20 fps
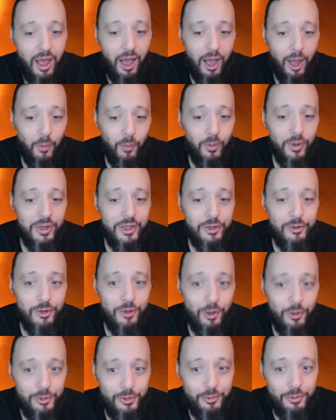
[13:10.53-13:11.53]
I want to
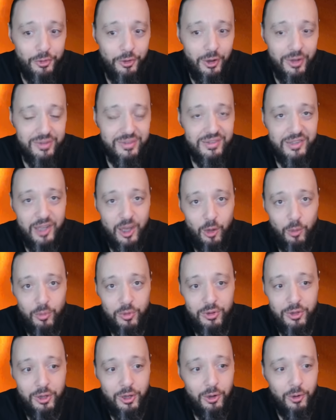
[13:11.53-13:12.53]
hear all your thoughts down
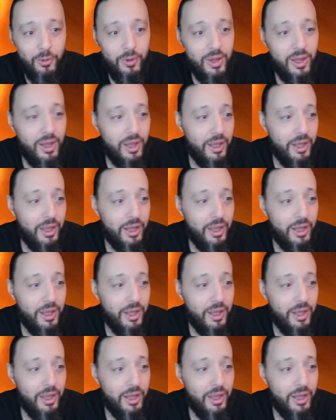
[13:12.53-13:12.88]
below.